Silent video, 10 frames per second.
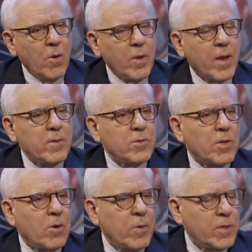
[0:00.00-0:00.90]
Okay,
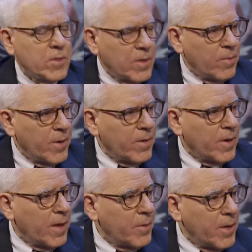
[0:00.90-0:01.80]
so he's going to be the
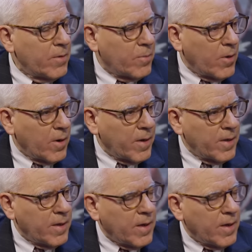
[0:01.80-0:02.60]
nominee of the party.